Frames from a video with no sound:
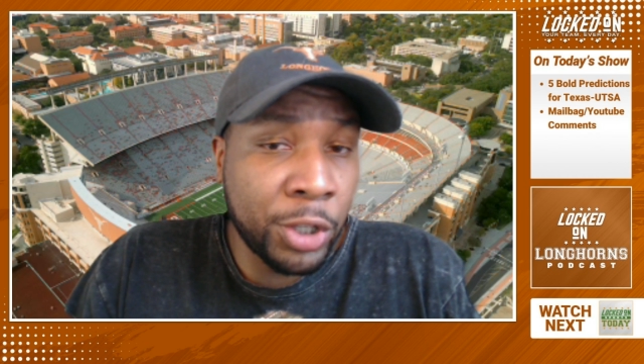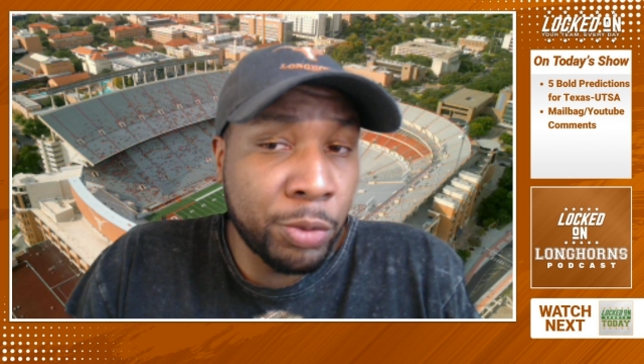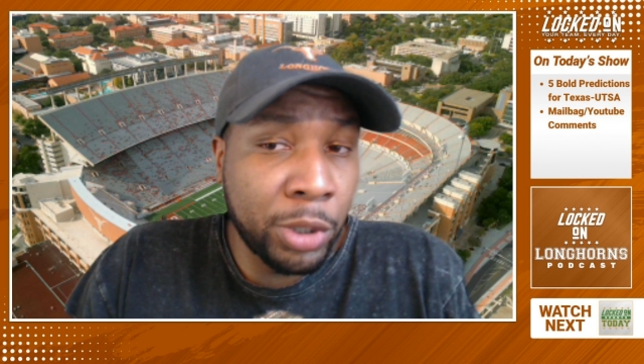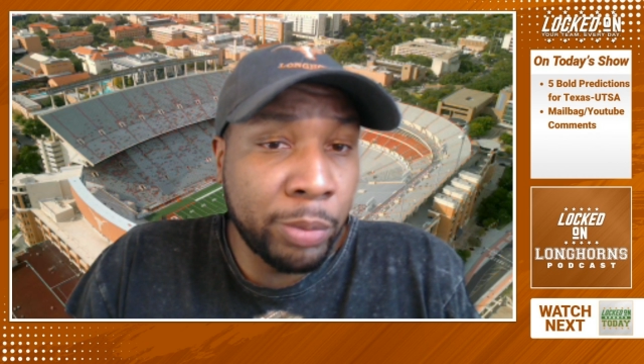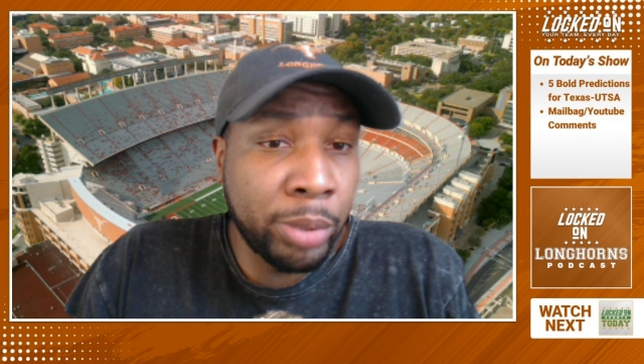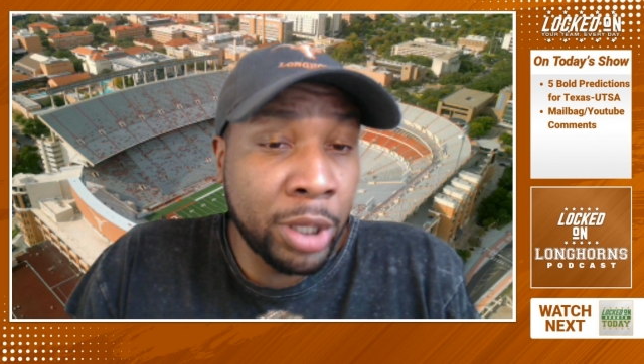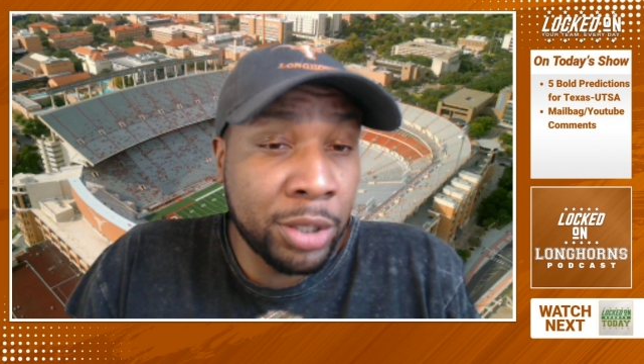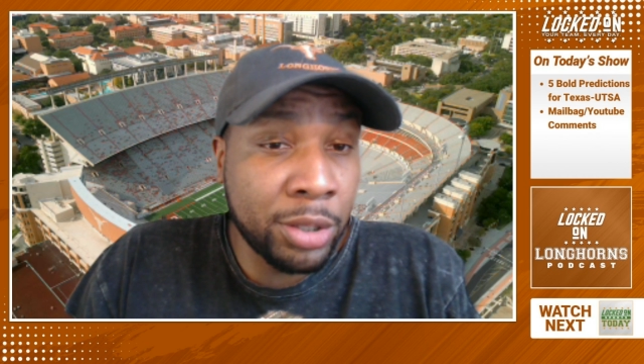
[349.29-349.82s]
he's been
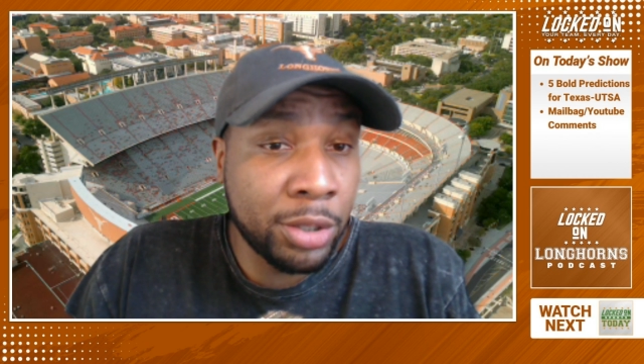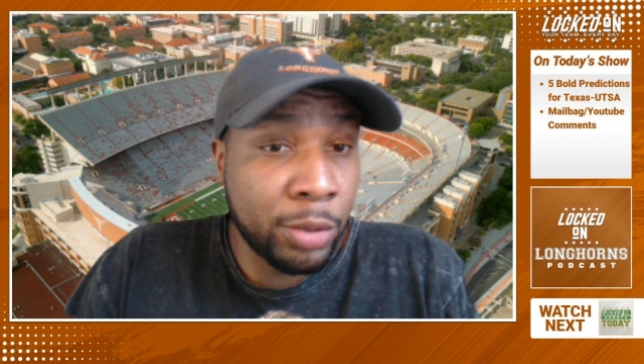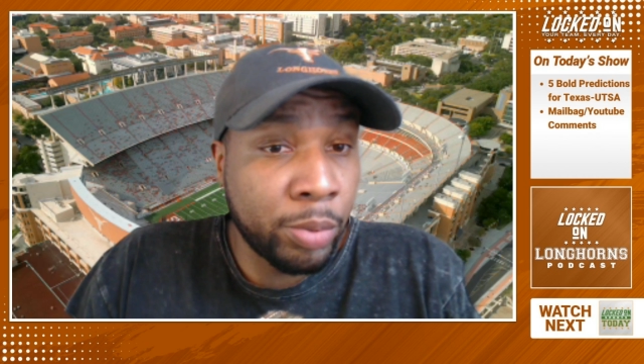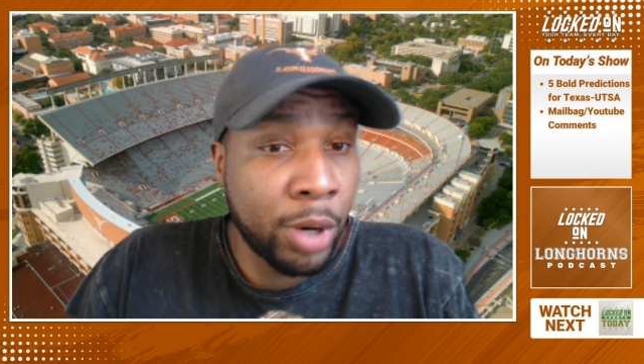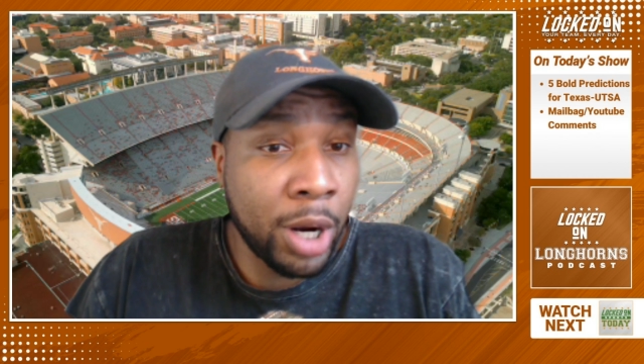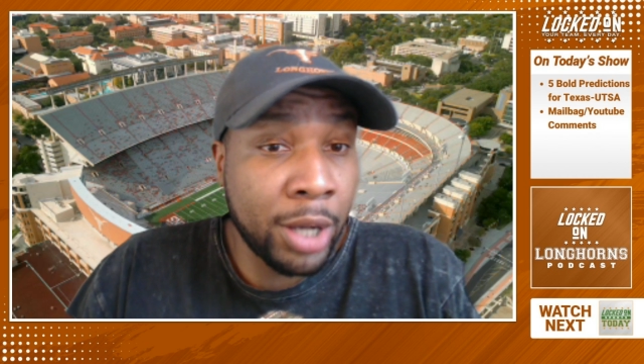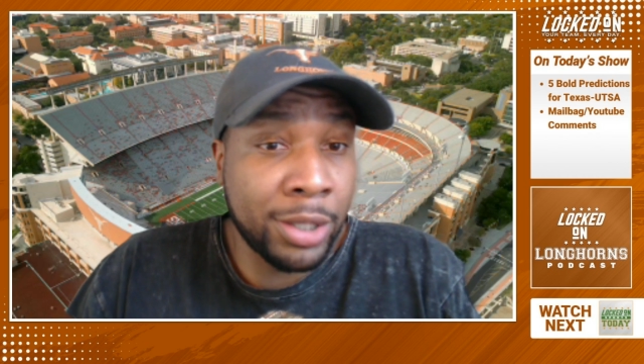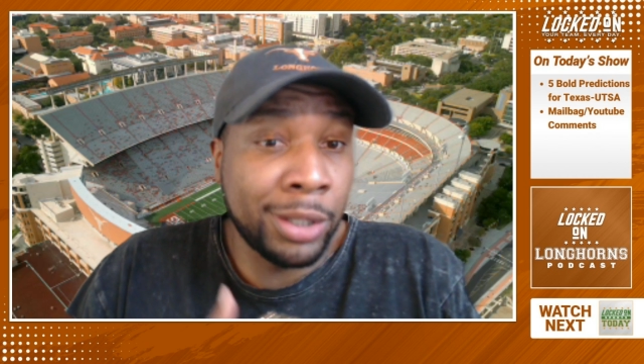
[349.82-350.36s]
a pleasant
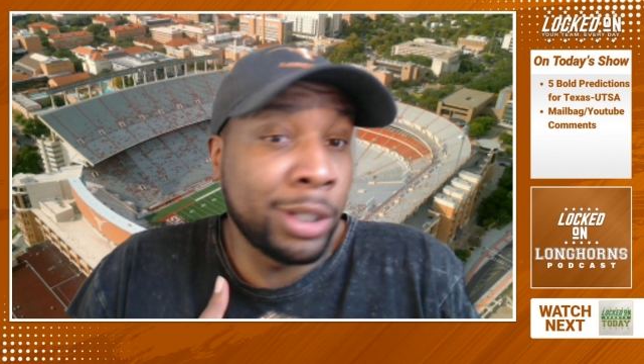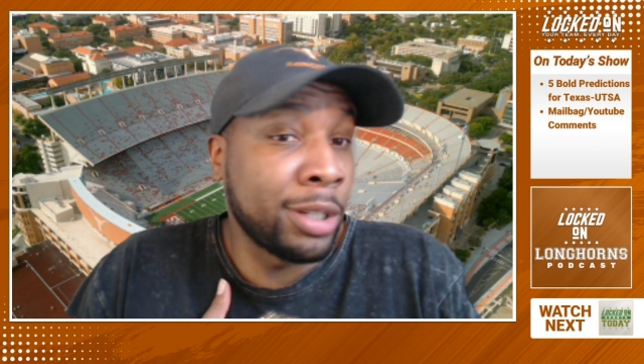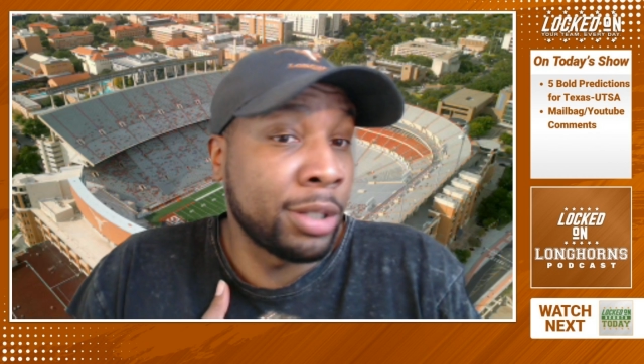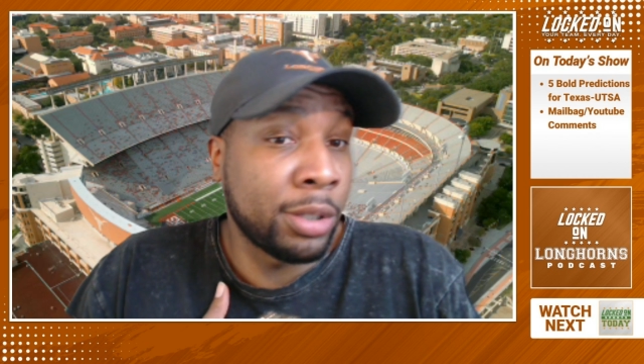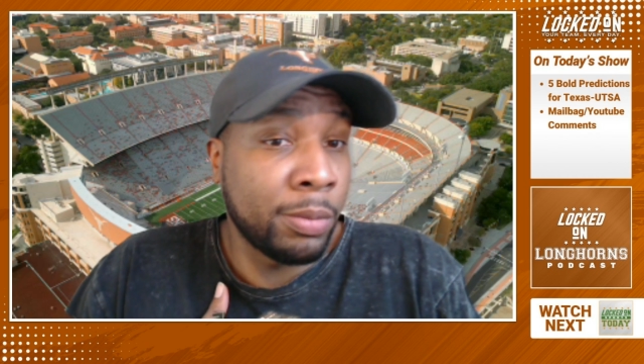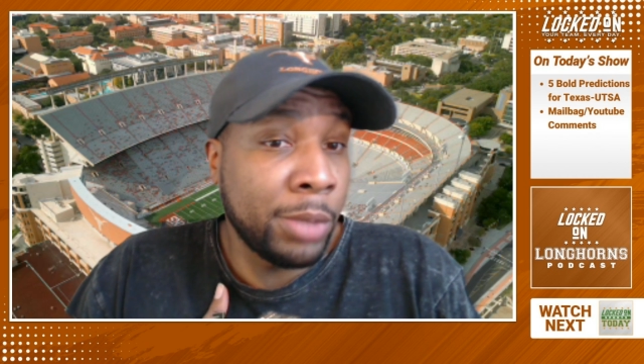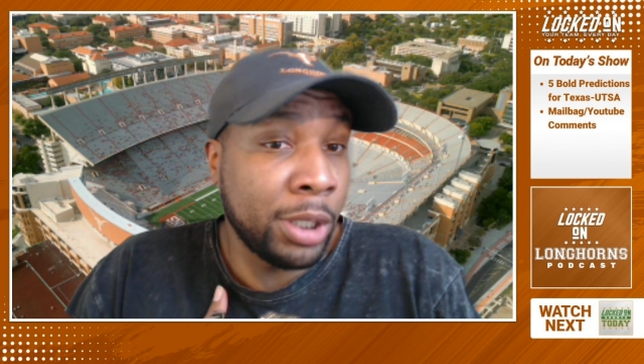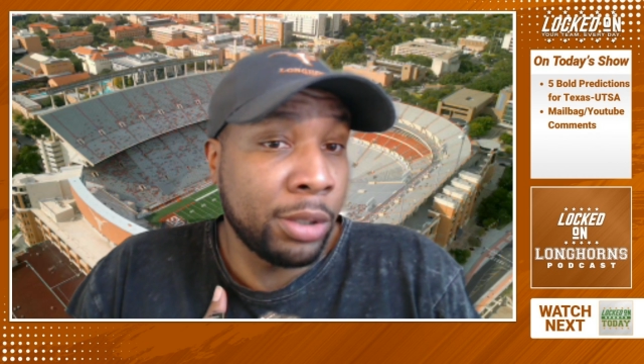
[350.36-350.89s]
surprise, at
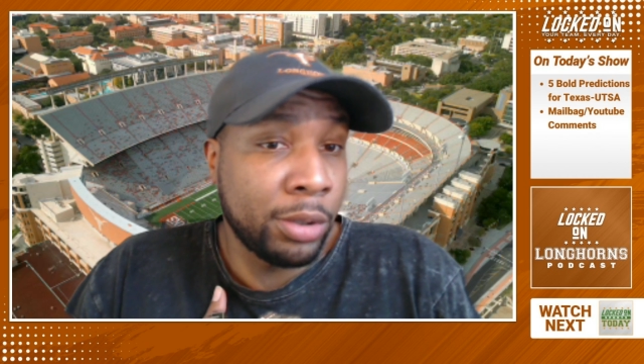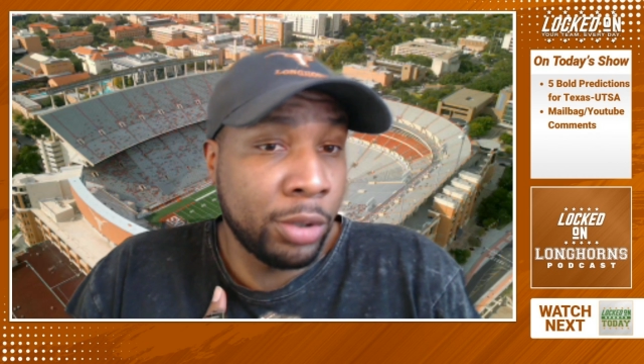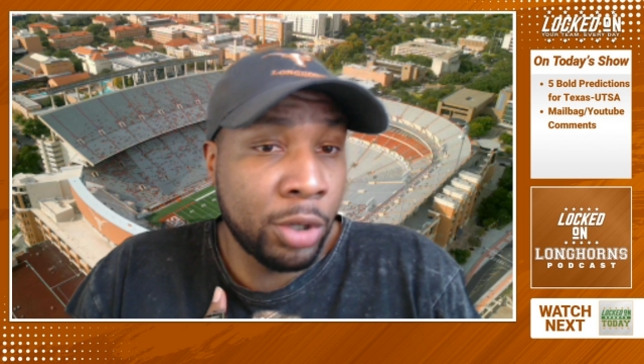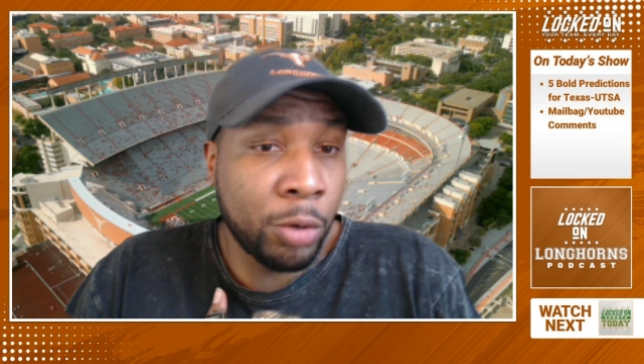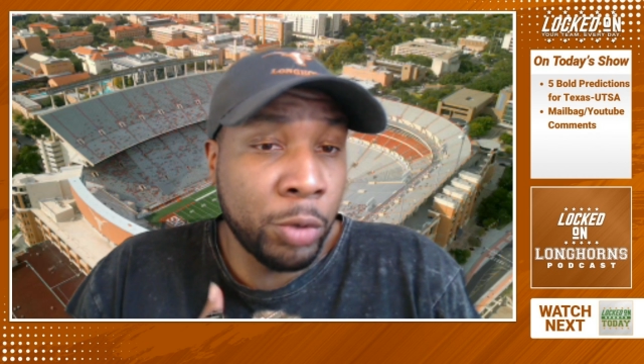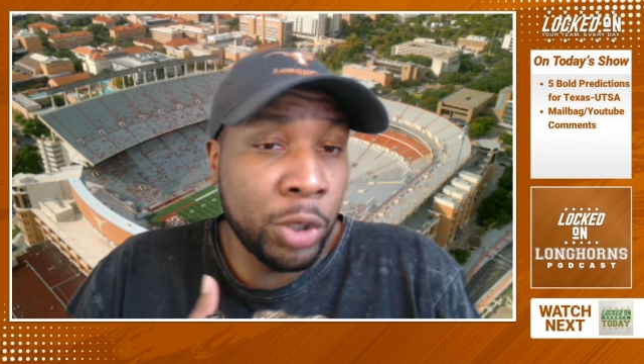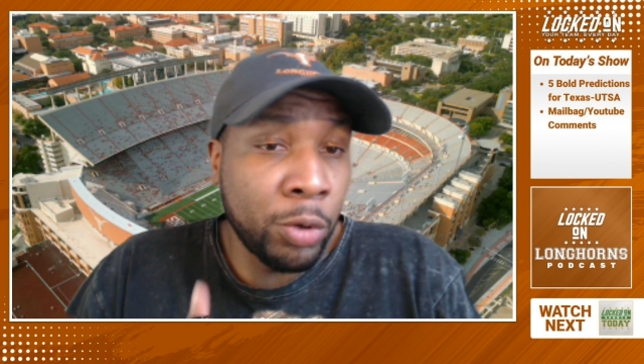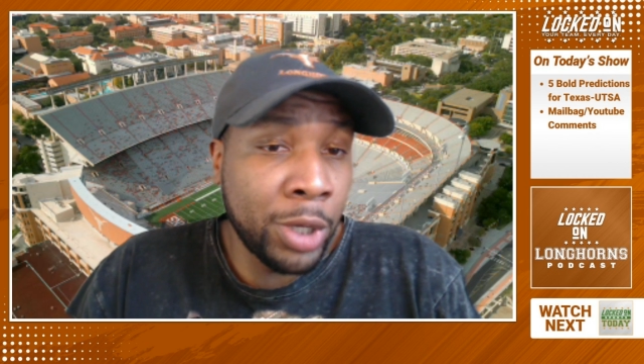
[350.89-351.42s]
least to me. You
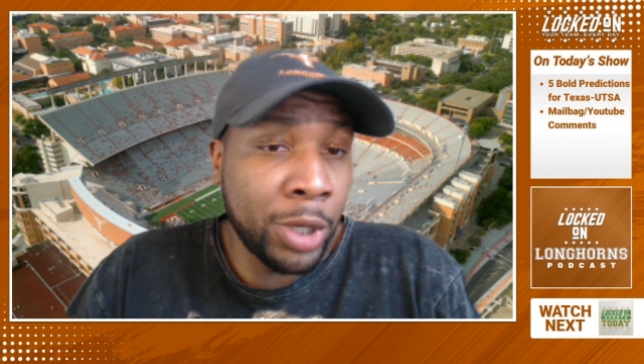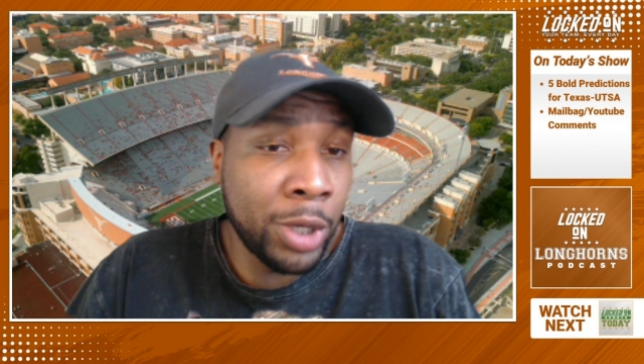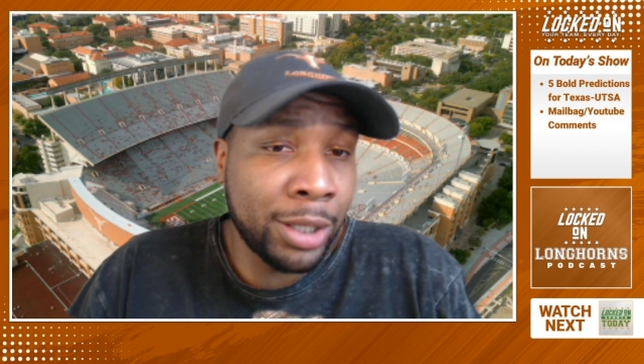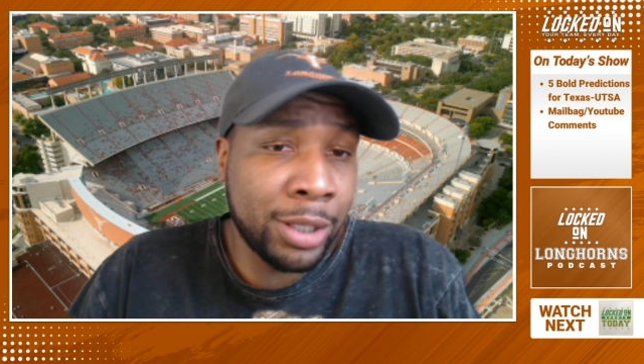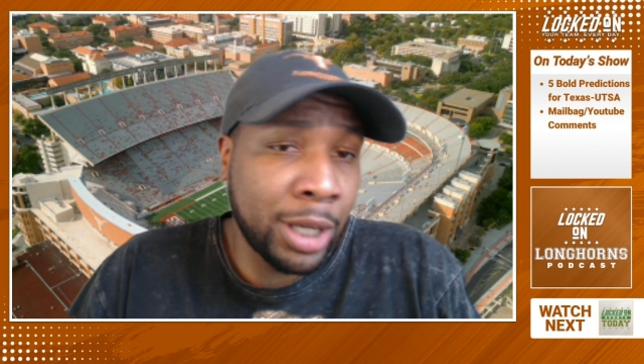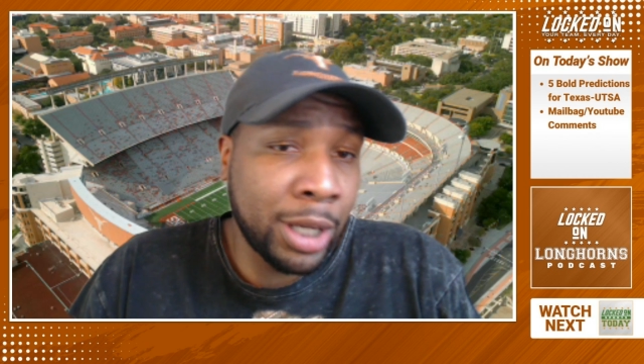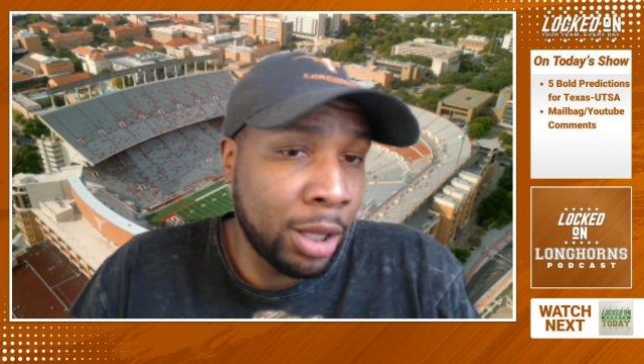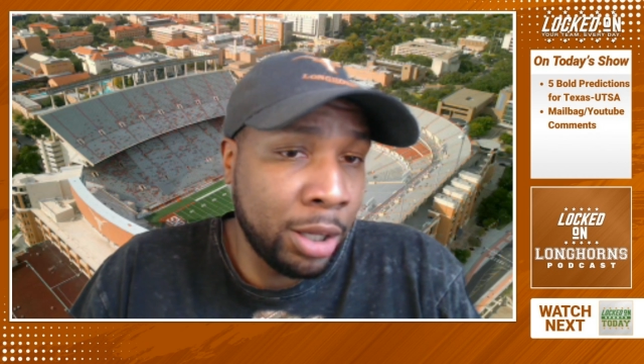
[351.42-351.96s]
know, we knew he had the
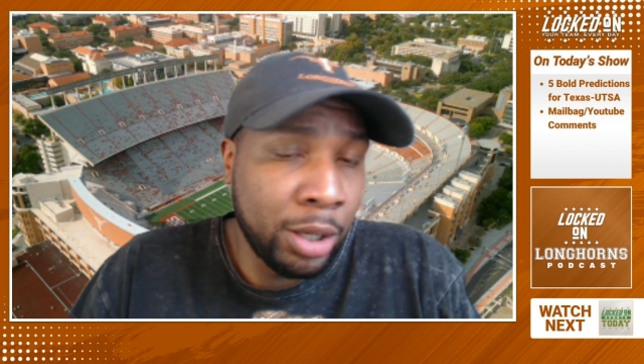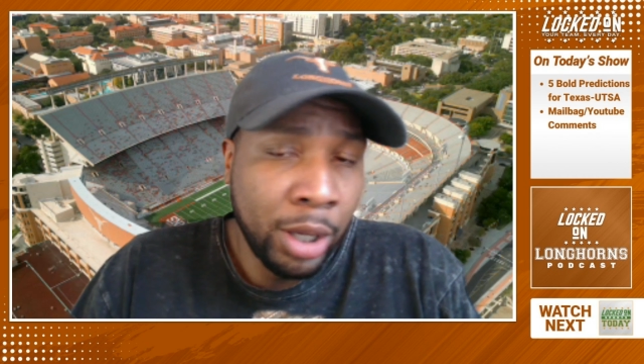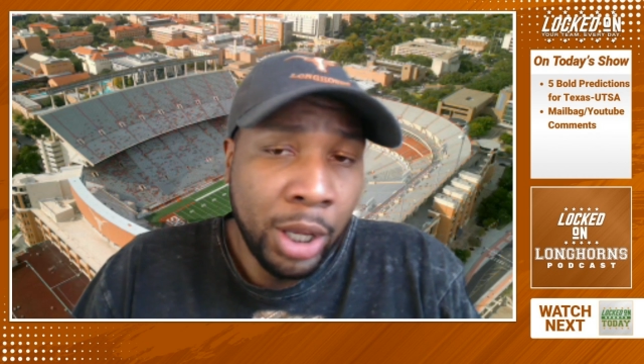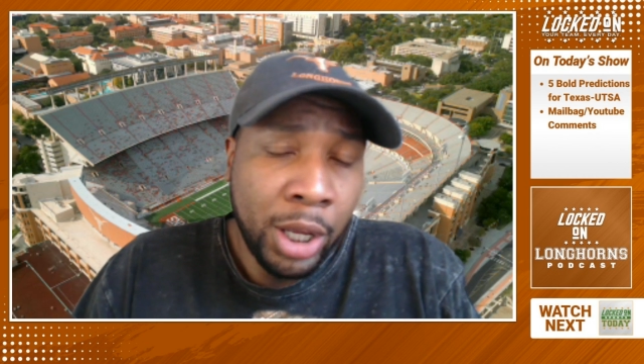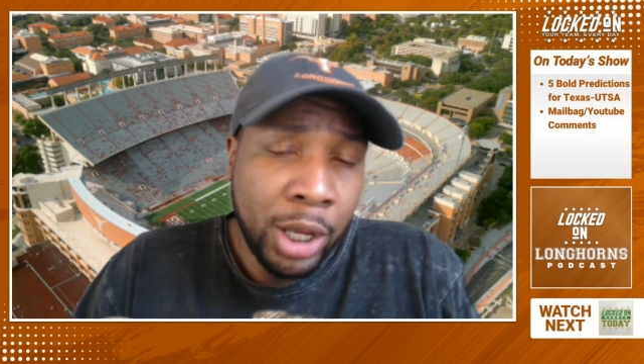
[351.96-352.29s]
talent,